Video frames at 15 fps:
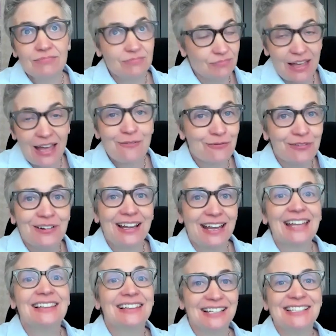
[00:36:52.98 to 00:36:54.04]
that
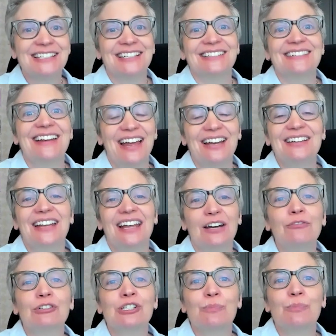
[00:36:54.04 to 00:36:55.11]
can listen and
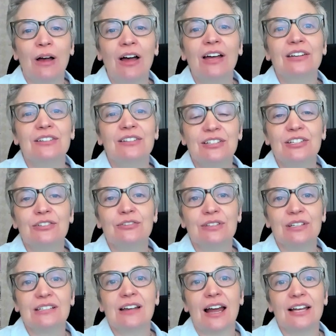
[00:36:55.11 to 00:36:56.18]
can respond to
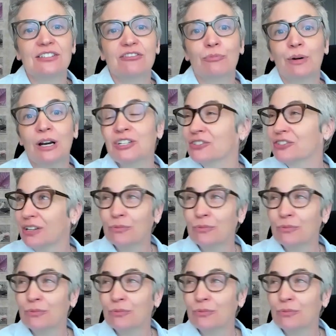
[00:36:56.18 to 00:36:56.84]
these kinds of pressures,